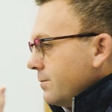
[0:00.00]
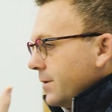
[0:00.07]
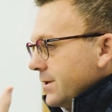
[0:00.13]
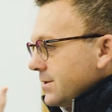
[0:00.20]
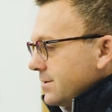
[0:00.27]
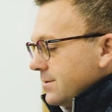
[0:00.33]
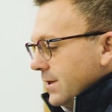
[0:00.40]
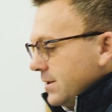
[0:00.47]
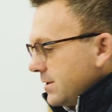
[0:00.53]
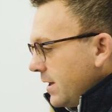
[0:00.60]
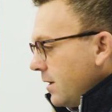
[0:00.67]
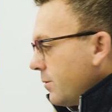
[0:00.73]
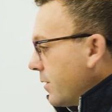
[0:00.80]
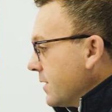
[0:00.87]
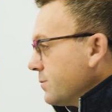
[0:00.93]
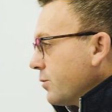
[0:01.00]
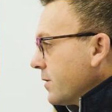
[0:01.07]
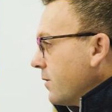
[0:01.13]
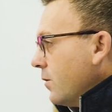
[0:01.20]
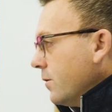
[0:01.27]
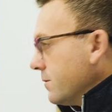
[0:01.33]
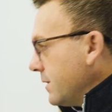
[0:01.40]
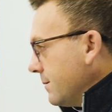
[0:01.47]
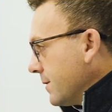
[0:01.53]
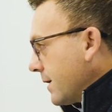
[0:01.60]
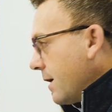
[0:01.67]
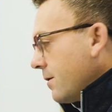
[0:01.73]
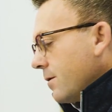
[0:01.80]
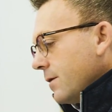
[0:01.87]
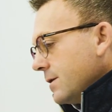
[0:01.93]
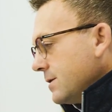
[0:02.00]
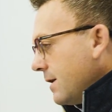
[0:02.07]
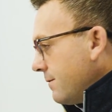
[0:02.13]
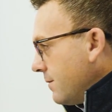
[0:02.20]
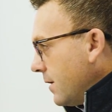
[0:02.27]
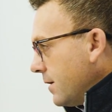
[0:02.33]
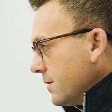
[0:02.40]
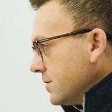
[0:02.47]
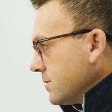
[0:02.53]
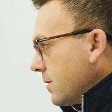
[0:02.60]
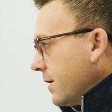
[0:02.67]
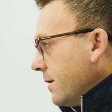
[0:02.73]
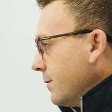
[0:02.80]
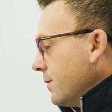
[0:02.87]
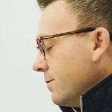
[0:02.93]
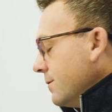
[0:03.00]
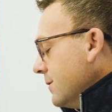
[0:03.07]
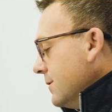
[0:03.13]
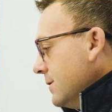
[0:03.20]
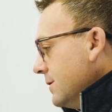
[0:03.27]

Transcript: Let's let's celebrate. Let's bring the whole team together. Let's have lunch, right? Mm-hmm. I mean,